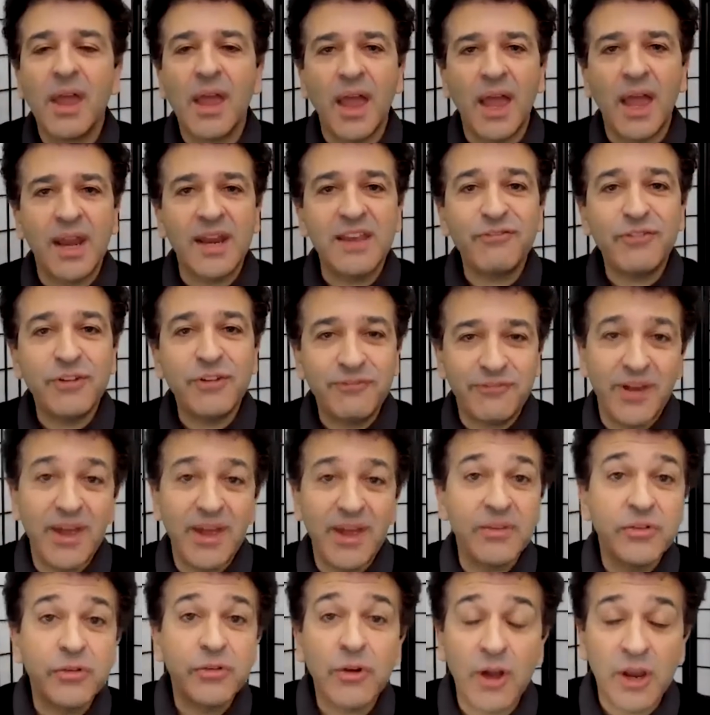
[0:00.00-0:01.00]
And if it
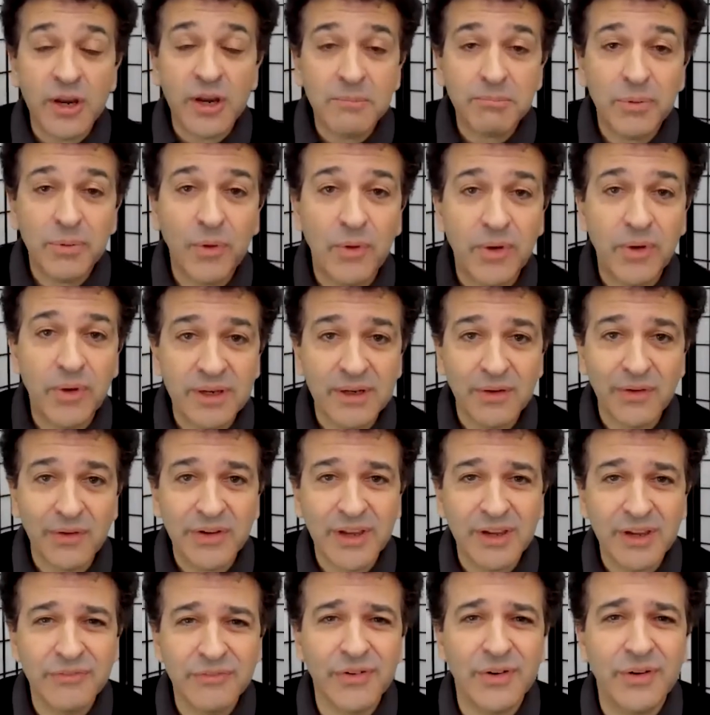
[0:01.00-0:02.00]
fails, you're unemployed and
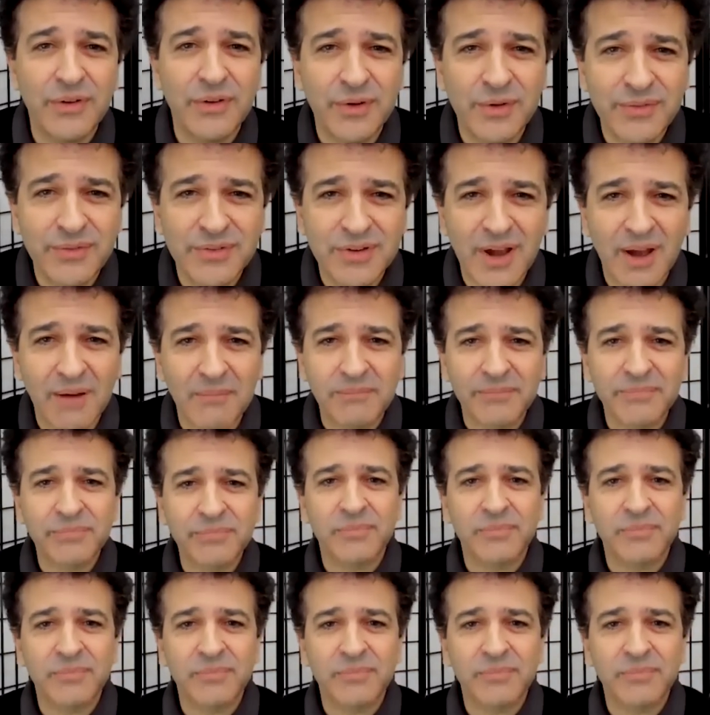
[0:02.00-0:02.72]
looking for a new job.